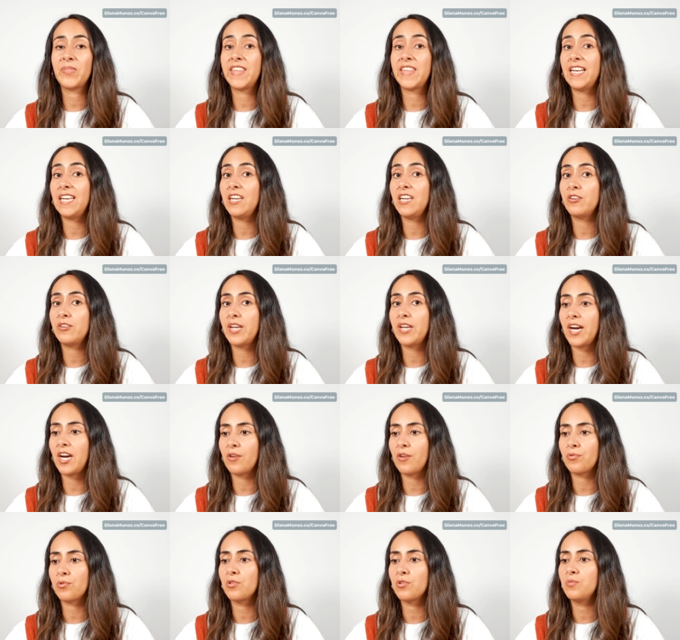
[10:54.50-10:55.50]
the little
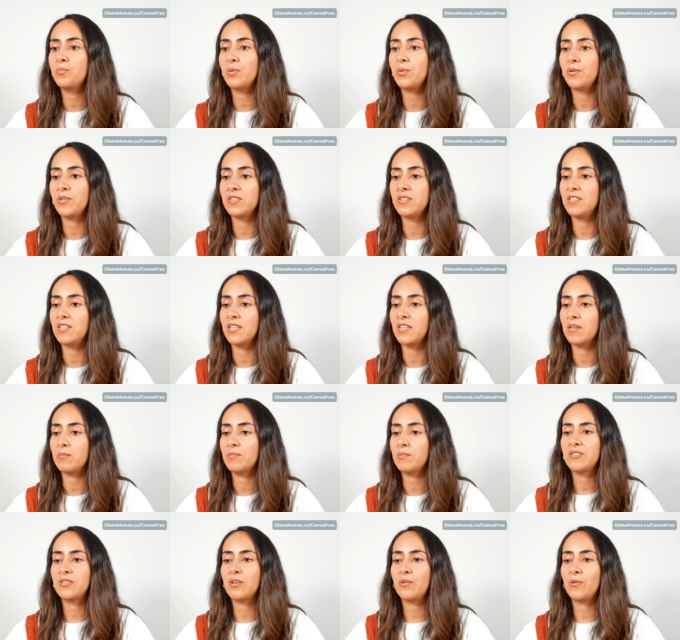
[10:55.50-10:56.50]
arrow pointing up.
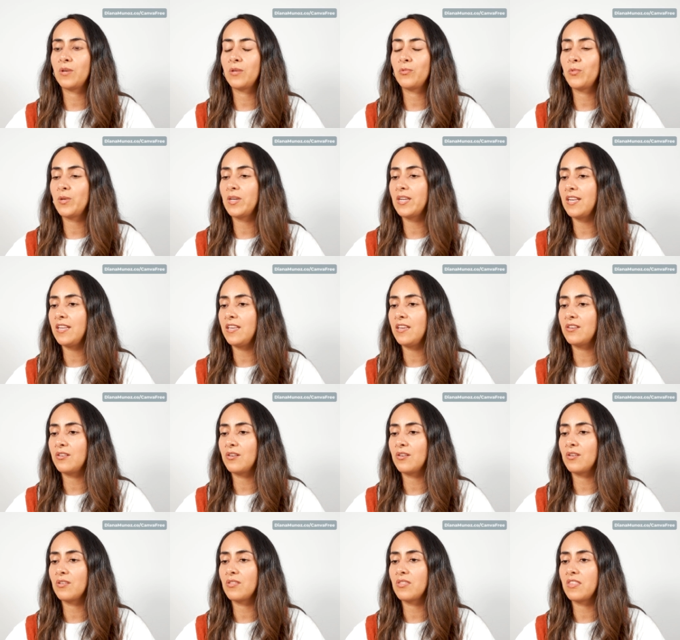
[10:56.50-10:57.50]
So when we click
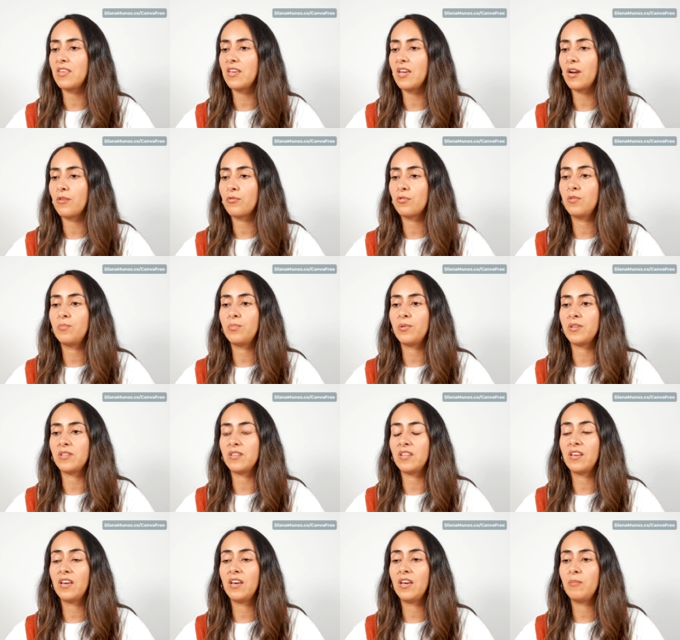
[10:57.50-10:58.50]
on the arrow
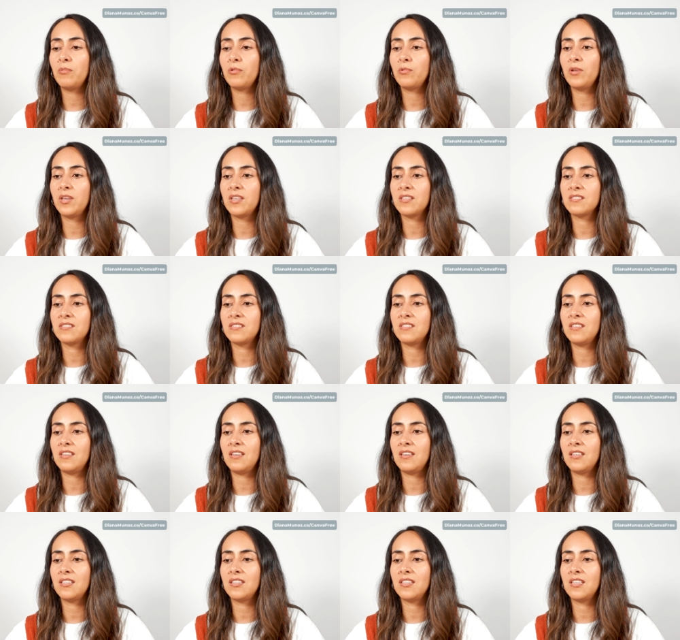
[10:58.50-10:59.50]
pointing up, we can
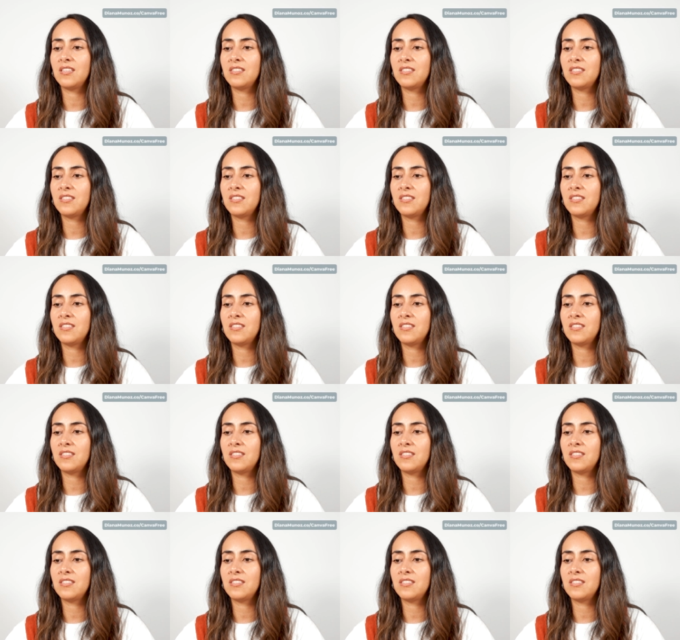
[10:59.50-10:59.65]
see the